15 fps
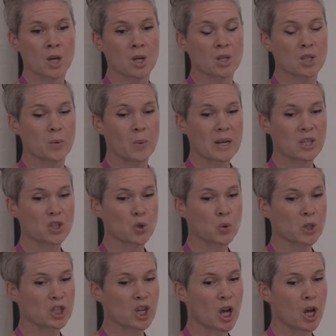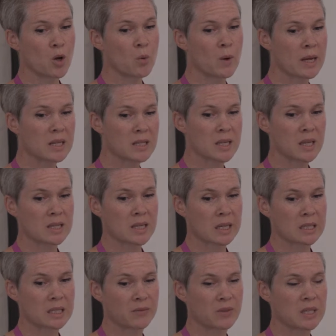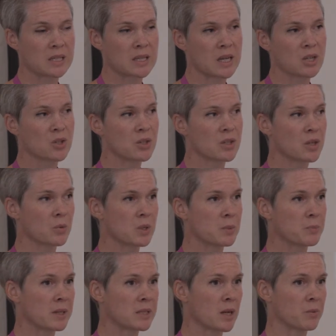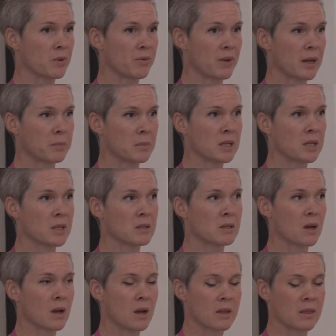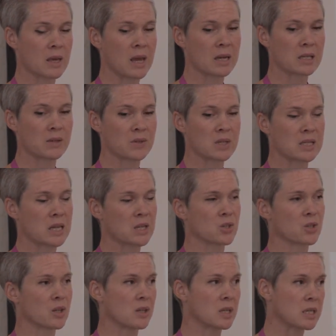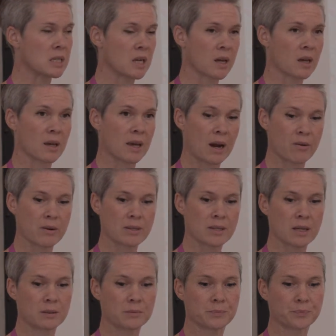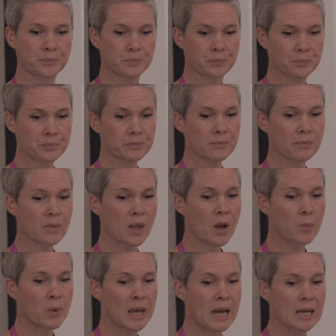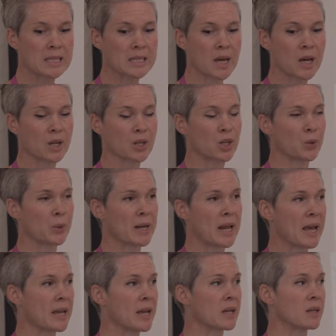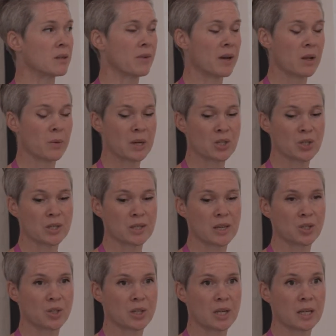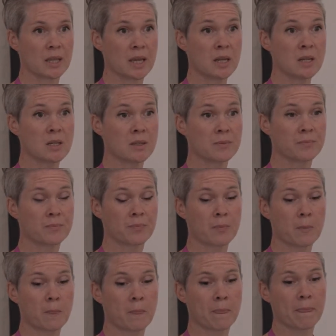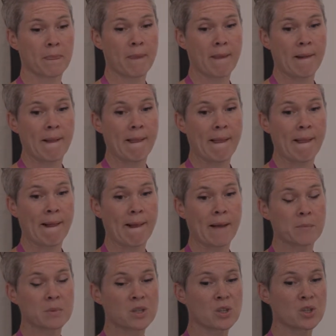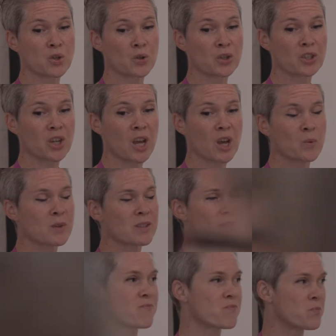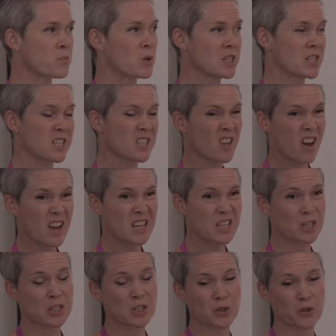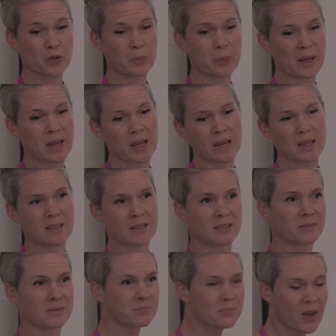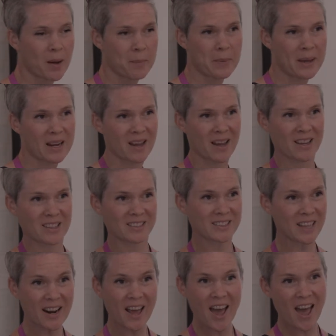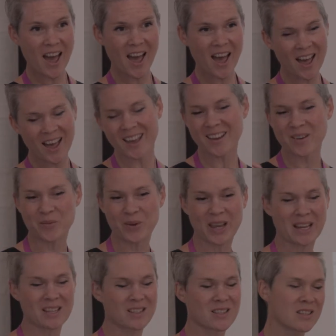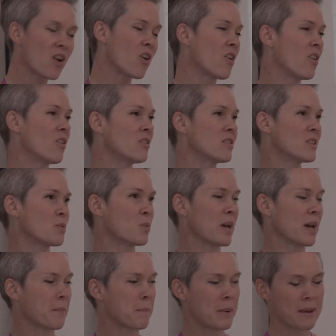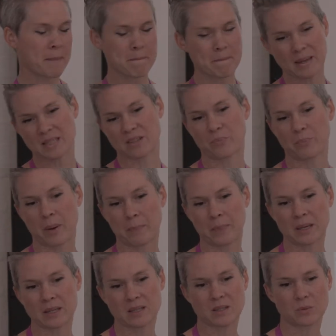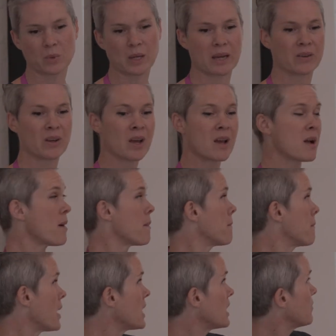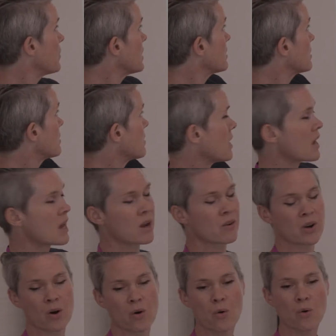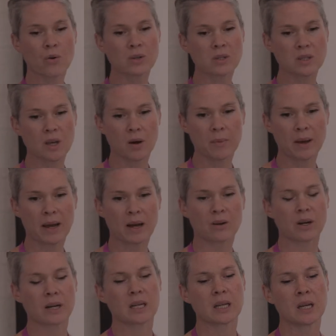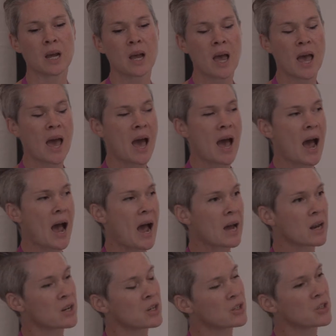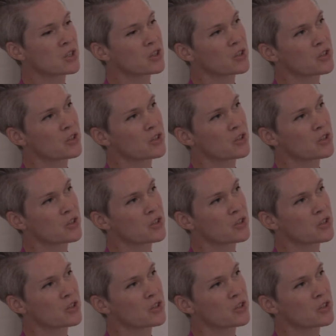So we had a short show, we had 6 activity stations, so we split up families at the activity station, so they did like a carousel, and we had a Q&A and evaluation session at the end. So the short show was designed to sort of be a bit like, da! We had songs, and we had big massive puppets, and we had Mavis there, and her organs come out, and